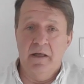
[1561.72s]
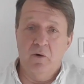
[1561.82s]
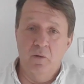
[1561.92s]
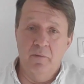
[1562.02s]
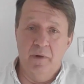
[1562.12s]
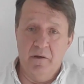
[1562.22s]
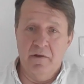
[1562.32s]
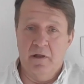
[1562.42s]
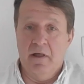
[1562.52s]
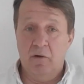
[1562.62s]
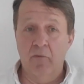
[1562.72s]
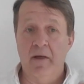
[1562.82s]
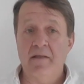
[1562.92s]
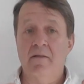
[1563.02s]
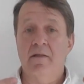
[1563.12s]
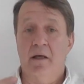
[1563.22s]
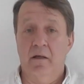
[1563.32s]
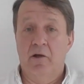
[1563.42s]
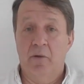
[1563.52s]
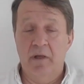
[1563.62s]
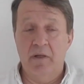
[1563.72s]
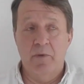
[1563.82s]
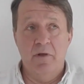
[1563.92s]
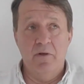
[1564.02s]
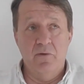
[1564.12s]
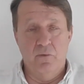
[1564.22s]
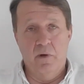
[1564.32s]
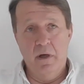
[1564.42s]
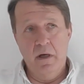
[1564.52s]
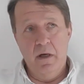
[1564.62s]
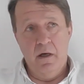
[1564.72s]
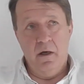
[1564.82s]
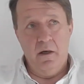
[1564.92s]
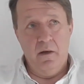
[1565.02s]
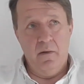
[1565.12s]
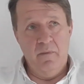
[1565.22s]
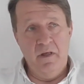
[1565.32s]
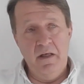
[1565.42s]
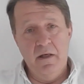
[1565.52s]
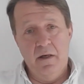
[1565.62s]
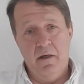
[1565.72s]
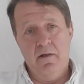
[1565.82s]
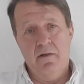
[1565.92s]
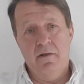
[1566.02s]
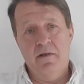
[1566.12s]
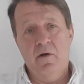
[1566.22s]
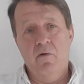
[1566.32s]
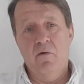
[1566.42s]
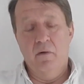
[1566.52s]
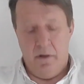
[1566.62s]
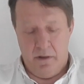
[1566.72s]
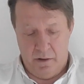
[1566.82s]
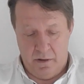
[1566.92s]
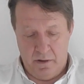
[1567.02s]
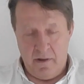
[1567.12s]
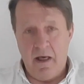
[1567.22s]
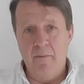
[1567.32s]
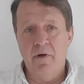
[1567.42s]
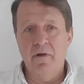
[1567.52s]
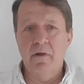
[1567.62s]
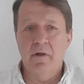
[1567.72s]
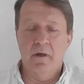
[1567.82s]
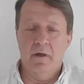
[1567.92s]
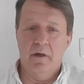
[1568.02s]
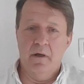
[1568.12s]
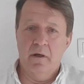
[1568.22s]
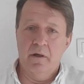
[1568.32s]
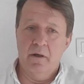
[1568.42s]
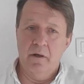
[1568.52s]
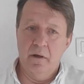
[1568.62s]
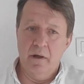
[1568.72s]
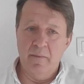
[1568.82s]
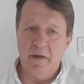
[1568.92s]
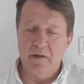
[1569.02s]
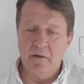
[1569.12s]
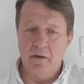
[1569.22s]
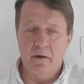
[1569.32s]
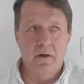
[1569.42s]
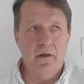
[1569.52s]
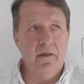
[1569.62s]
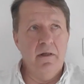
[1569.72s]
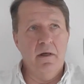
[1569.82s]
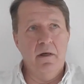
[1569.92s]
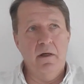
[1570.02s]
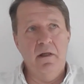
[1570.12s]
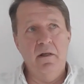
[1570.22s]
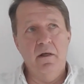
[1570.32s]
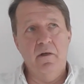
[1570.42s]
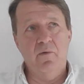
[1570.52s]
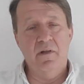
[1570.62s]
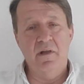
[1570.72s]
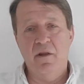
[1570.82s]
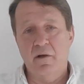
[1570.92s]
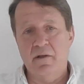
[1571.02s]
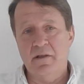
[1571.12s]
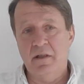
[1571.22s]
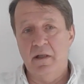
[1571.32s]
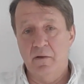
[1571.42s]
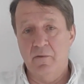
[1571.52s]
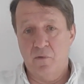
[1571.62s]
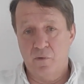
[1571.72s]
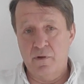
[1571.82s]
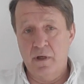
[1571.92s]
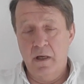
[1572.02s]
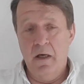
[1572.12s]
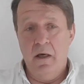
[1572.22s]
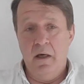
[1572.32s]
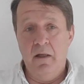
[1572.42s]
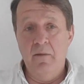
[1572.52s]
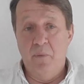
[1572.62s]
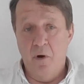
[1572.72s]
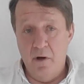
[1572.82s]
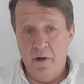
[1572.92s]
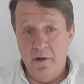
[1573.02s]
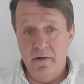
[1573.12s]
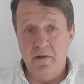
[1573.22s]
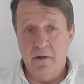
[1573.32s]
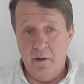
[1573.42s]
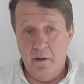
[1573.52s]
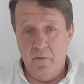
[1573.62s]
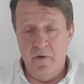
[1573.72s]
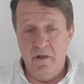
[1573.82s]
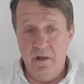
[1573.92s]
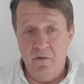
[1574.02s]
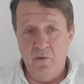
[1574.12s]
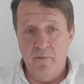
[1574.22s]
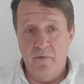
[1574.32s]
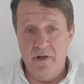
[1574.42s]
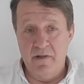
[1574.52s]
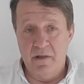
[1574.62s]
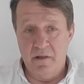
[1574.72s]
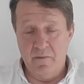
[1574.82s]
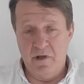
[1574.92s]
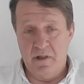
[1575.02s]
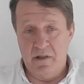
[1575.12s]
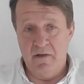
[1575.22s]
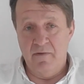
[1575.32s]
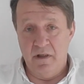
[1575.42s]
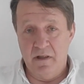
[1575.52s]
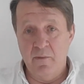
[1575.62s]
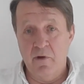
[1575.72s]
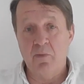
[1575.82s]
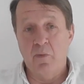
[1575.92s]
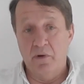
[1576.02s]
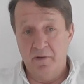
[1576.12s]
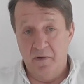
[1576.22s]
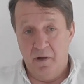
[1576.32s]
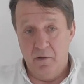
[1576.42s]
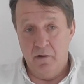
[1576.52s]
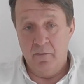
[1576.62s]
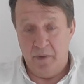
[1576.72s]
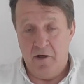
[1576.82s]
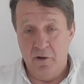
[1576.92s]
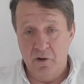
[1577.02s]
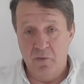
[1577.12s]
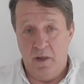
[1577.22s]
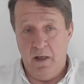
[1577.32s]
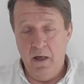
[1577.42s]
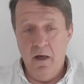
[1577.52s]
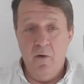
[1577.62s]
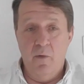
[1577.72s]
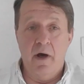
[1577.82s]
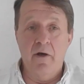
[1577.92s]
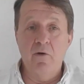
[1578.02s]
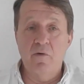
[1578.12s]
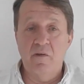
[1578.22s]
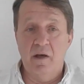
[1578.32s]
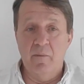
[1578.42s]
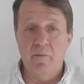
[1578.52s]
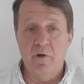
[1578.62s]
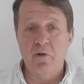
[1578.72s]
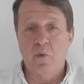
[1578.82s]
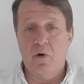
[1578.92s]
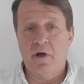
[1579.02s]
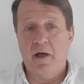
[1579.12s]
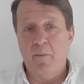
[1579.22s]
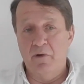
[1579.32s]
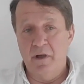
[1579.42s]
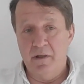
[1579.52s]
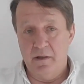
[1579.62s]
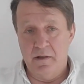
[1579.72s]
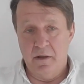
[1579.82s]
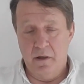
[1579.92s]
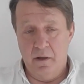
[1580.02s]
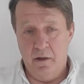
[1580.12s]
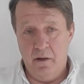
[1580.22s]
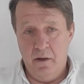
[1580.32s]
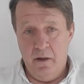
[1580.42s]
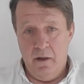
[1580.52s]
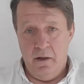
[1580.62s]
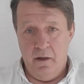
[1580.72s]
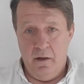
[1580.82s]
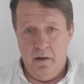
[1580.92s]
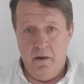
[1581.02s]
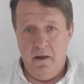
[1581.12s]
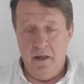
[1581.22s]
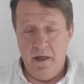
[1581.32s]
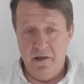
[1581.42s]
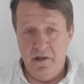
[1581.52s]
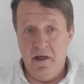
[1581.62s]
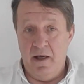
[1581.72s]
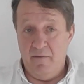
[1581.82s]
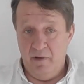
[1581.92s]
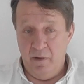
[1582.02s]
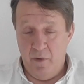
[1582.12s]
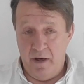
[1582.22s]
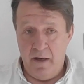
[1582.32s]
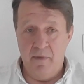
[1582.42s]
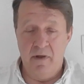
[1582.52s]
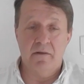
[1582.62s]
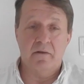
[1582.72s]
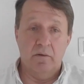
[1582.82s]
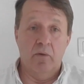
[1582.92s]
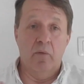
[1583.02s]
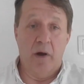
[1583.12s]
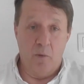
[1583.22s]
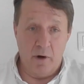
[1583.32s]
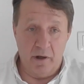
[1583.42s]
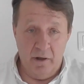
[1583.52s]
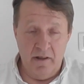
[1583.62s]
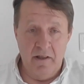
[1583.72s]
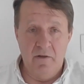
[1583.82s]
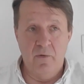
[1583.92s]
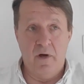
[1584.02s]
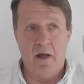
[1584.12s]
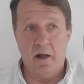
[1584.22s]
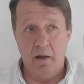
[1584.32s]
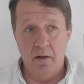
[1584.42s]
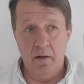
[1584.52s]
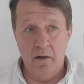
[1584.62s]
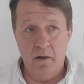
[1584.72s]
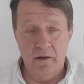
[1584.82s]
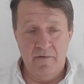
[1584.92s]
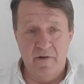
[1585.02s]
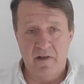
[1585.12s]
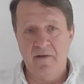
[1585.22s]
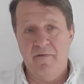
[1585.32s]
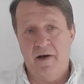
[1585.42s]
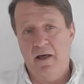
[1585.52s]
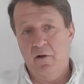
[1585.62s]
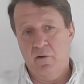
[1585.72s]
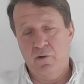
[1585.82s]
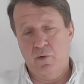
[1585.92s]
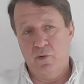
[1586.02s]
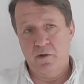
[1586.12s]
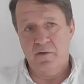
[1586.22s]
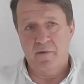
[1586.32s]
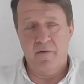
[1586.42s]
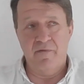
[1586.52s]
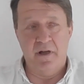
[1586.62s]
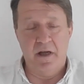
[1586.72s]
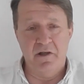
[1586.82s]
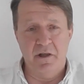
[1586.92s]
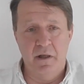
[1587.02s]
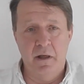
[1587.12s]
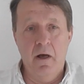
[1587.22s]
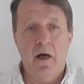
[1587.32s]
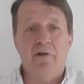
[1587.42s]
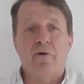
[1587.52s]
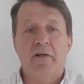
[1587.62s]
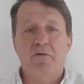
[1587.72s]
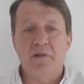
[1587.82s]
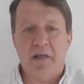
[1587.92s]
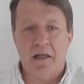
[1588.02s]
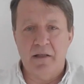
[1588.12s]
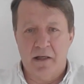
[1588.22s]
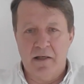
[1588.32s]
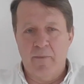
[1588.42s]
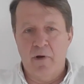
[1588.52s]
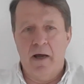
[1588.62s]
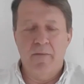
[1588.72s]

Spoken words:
Group, because Iliad Group has taken commitment to be zero carbon emitter in 2030. And of course, in Poland, we need to embrace this objective, and it's much more difficult because we are using a much more carbonated energy everywhere, but we are working on it. We are diversifying our sources of energy. I try to set the example.